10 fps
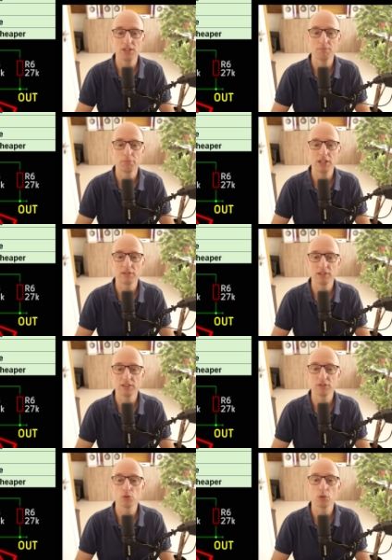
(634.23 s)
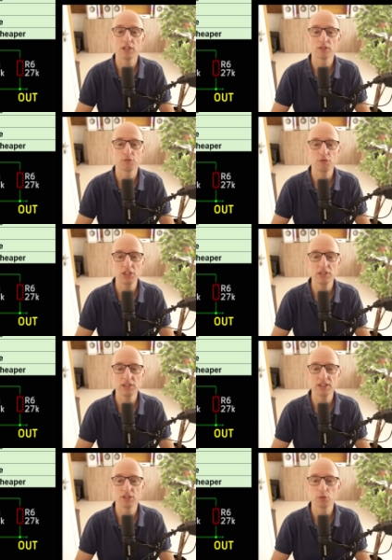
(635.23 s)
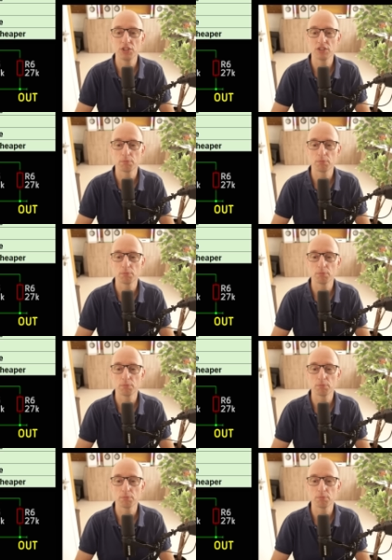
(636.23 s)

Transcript: in parallel to artificially increase